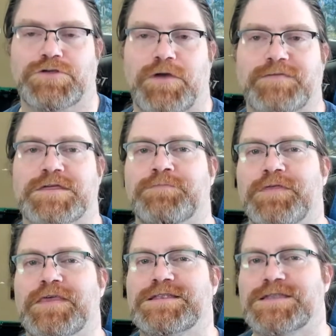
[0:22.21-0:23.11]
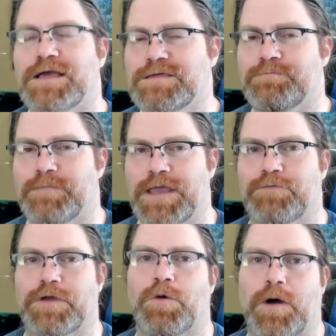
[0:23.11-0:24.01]
You have something that doesn't meet a
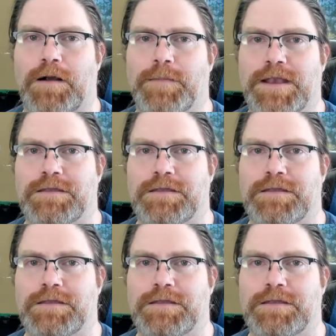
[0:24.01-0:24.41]
requirement,